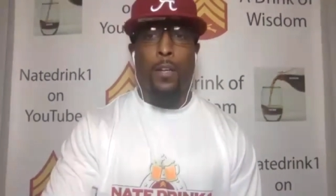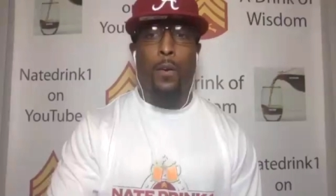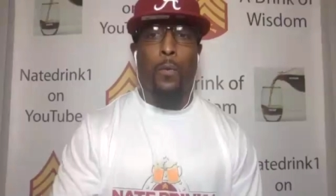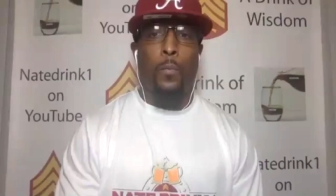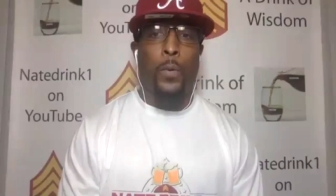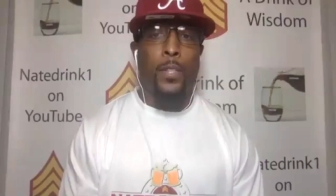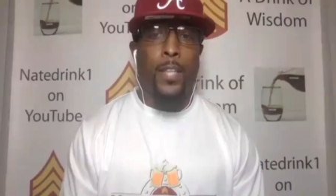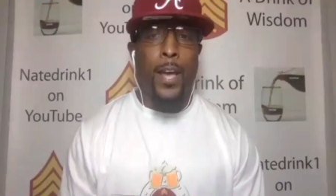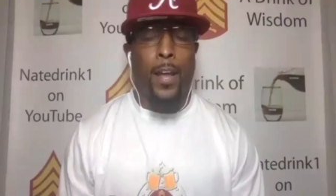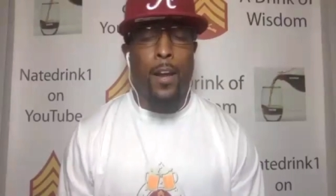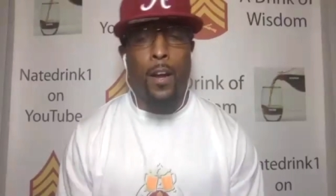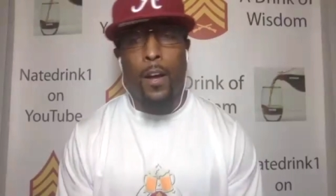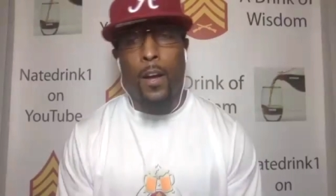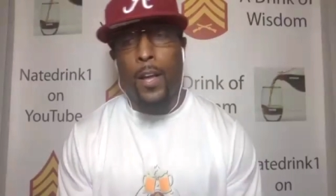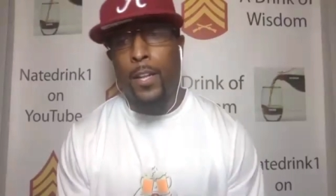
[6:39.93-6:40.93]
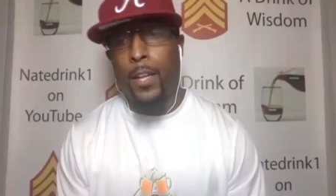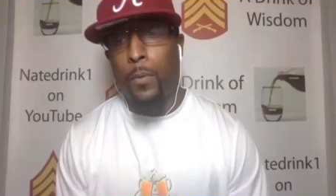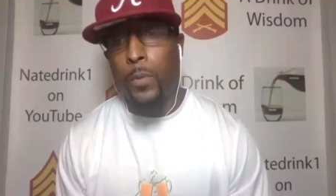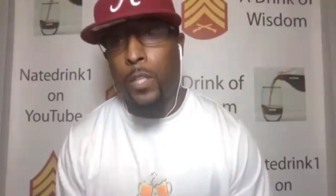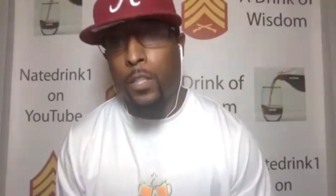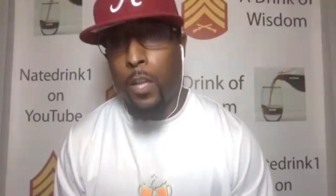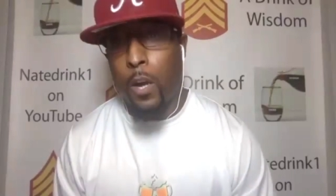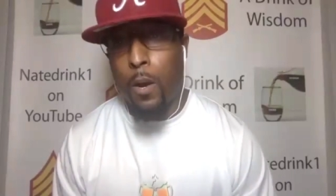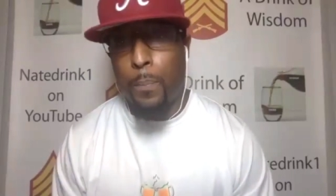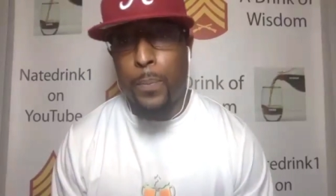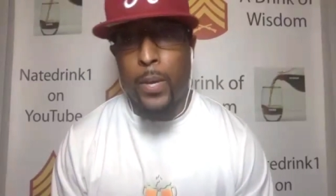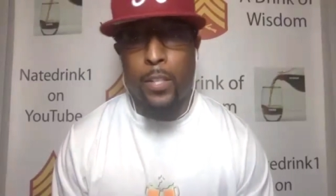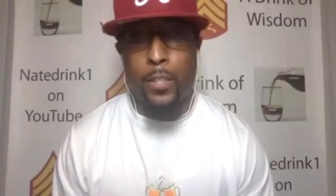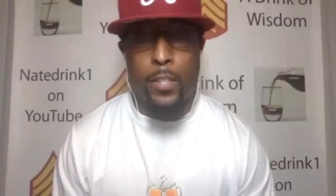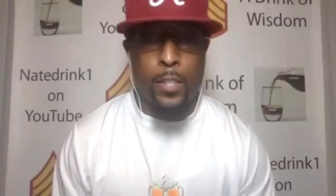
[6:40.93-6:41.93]
with that, uh, and then with the third
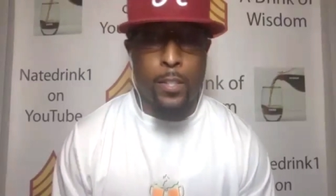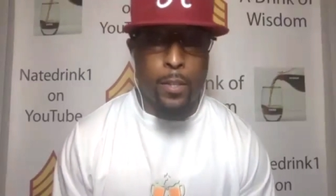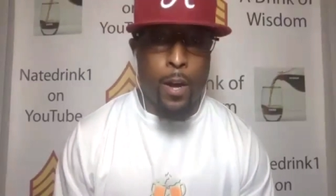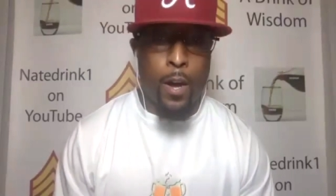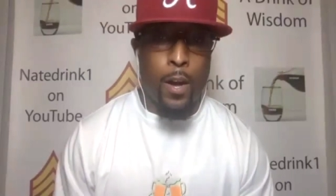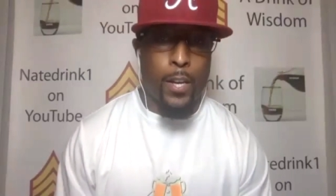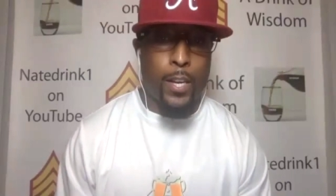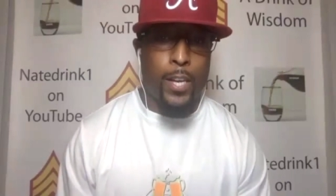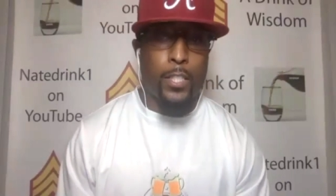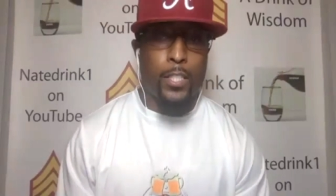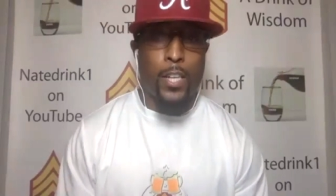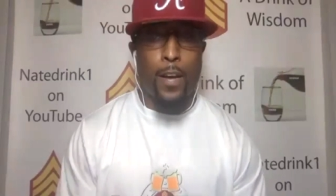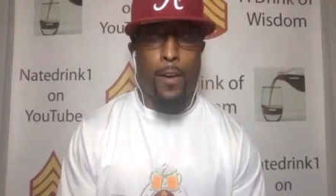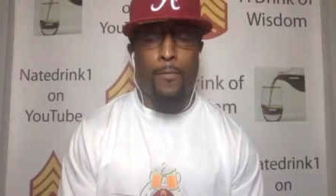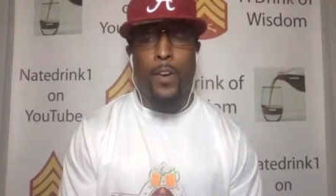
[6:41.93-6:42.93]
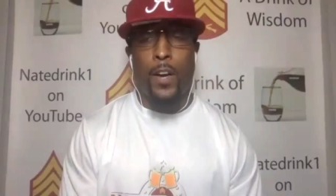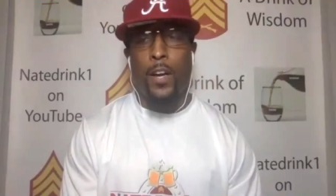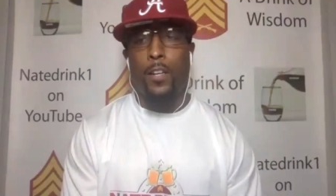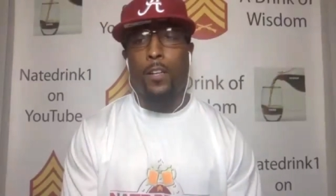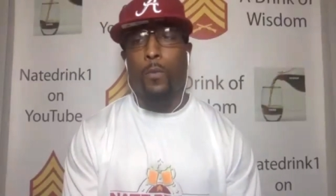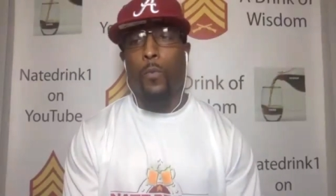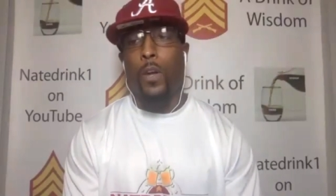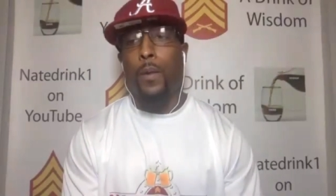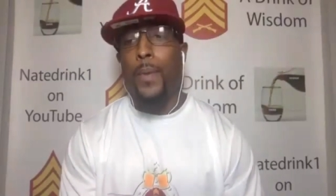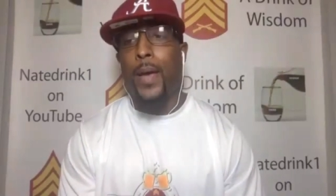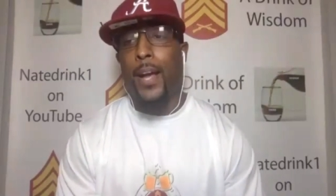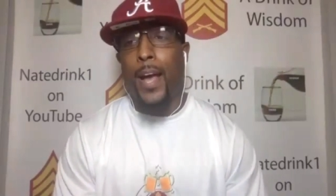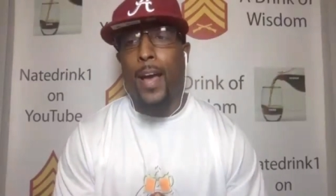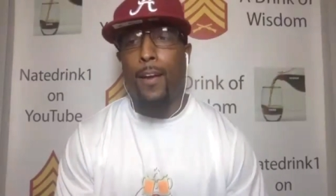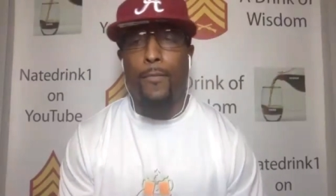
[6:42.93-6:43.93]
pick, T, uh, Keyshawn Vaughn, the running
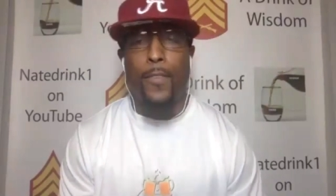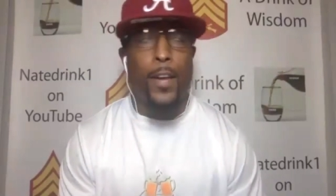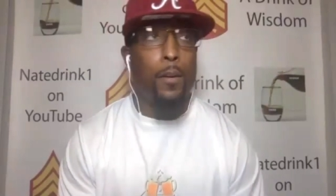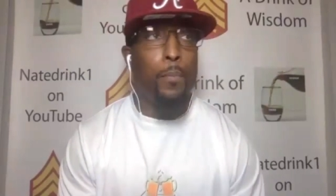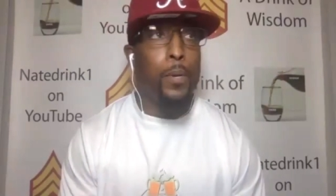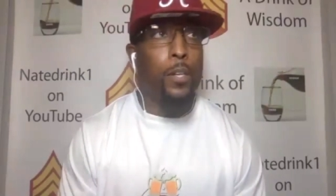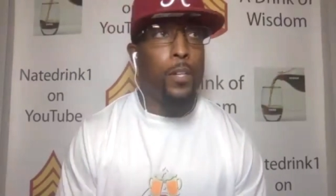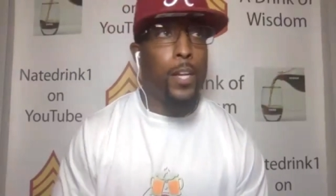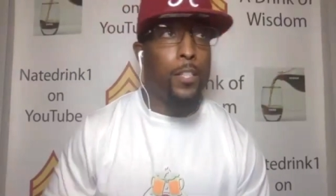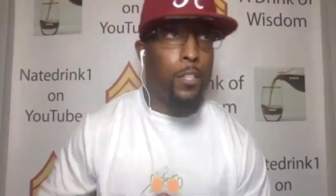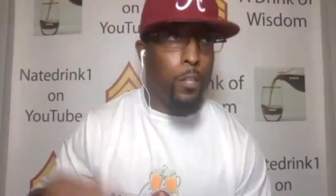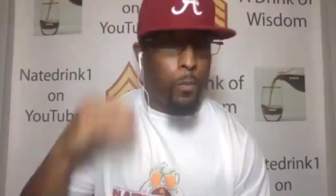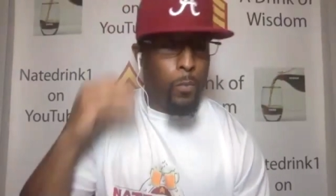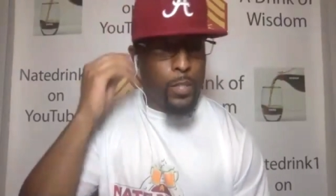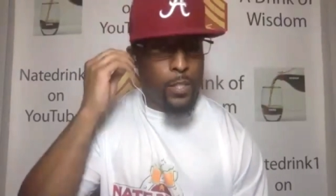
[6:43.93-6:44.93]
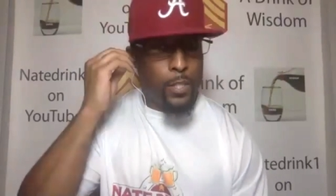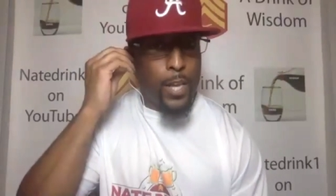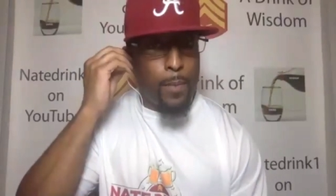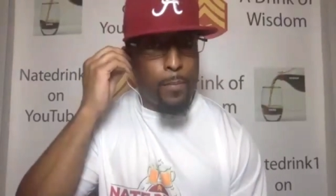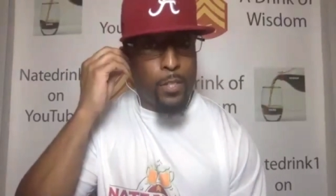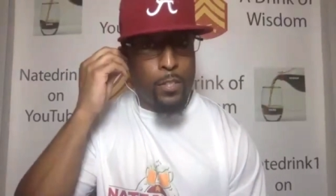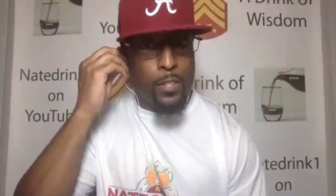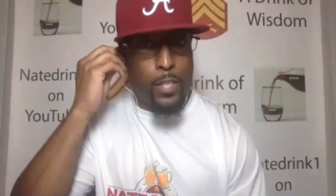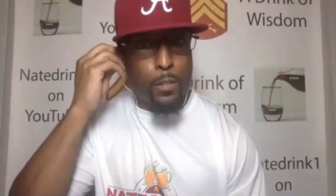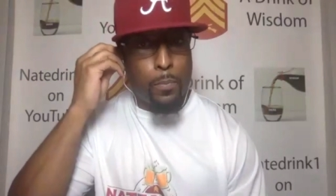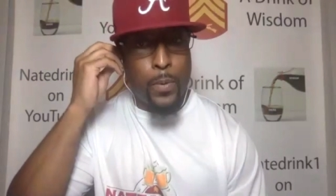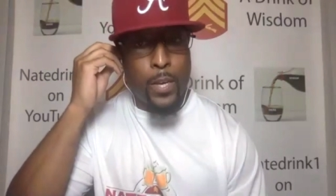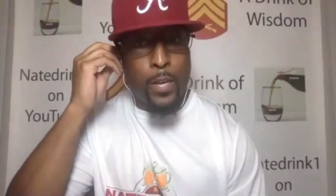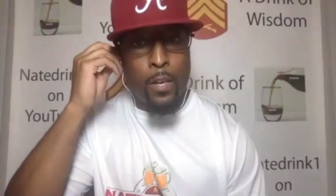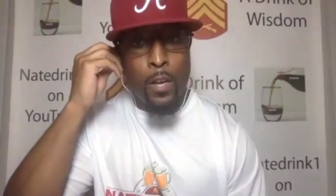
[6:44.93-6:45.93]
back out of Vanderbilt, they took him with the 76
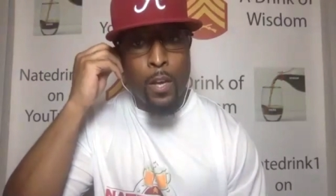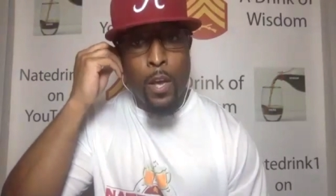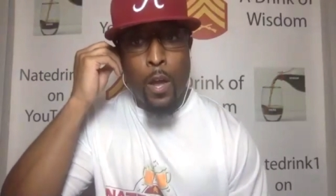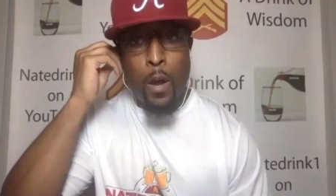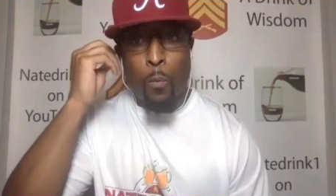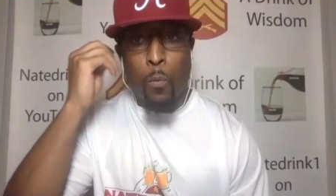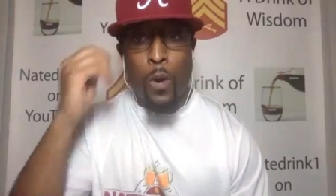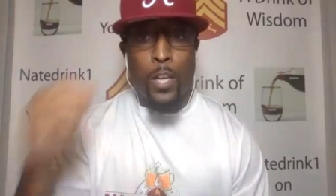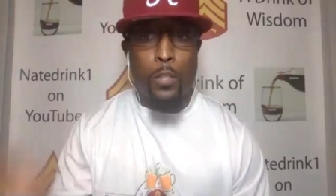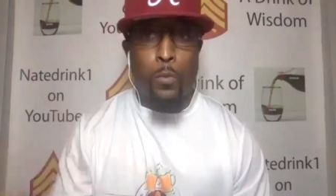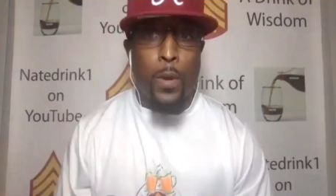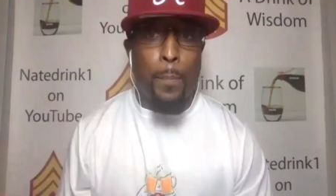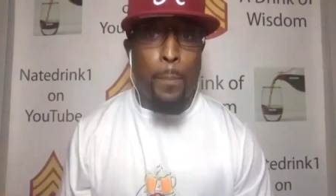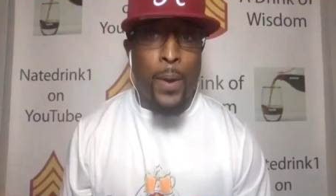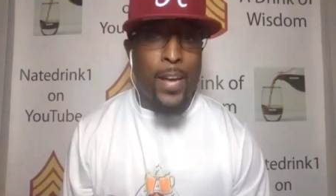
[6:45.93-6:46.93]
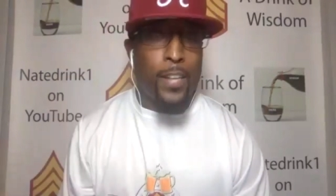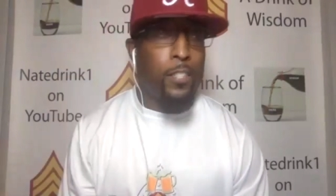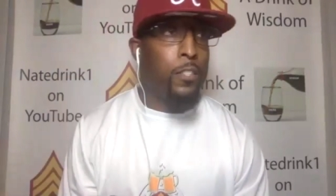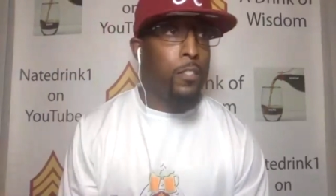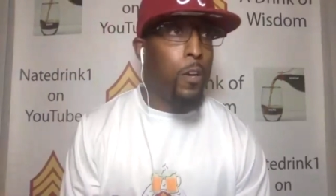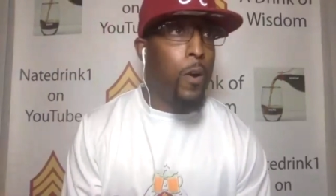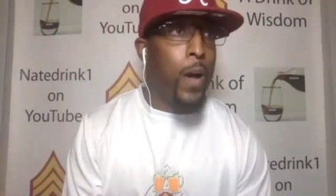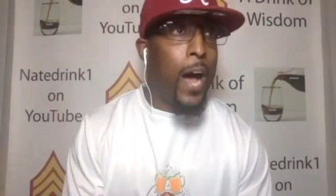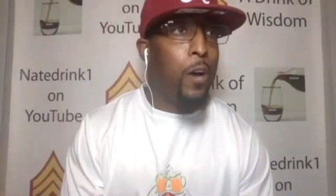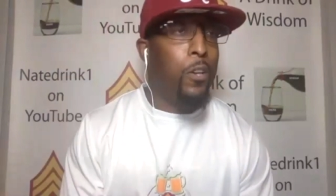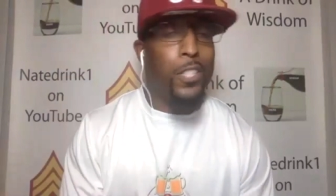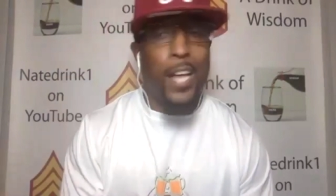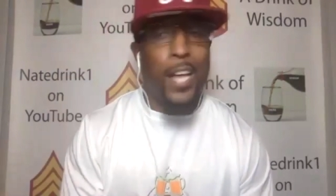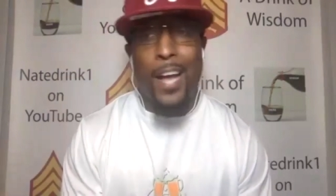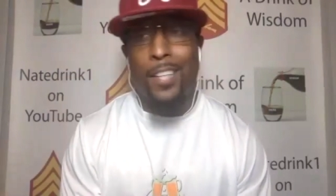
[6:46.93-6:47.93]
pick. Runs with patience on
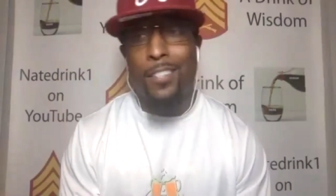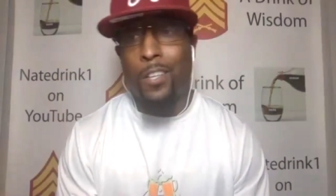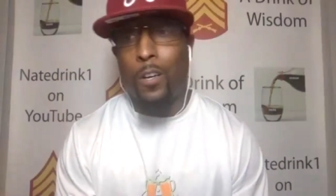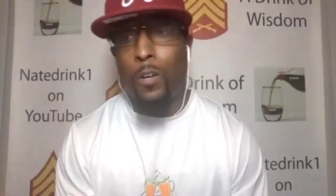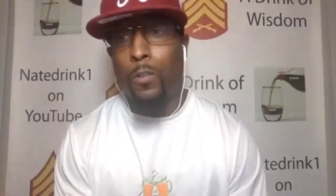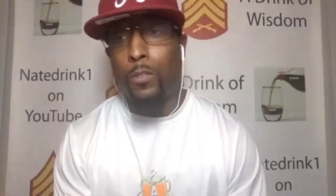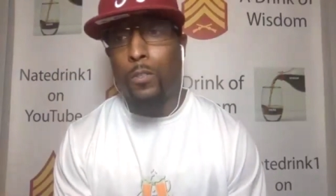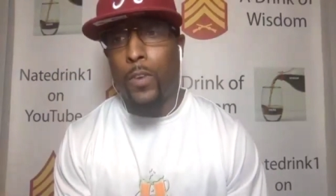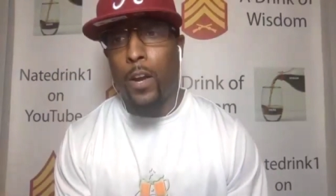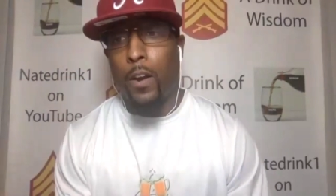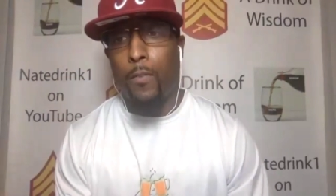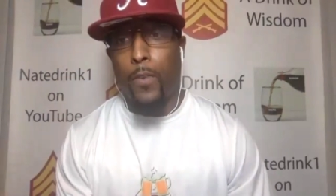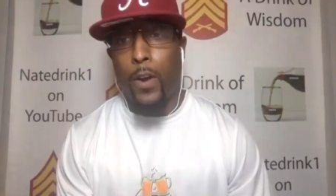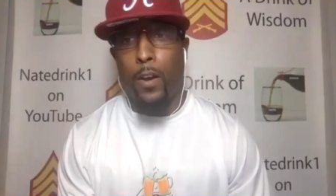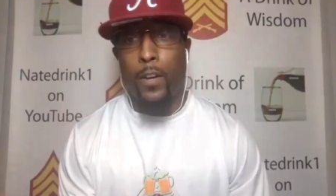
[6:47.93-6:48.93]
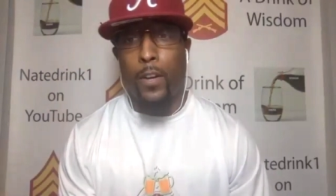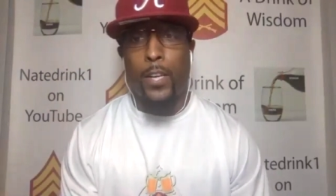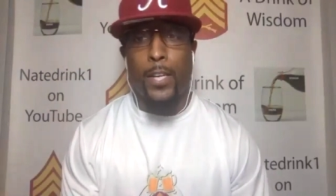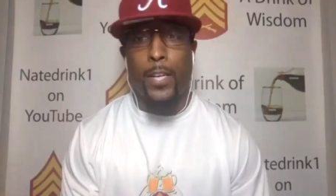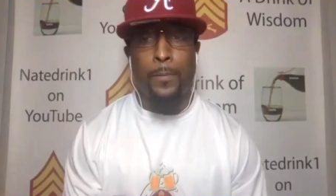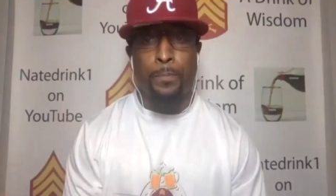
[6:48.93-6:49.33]
outside zones, very very good.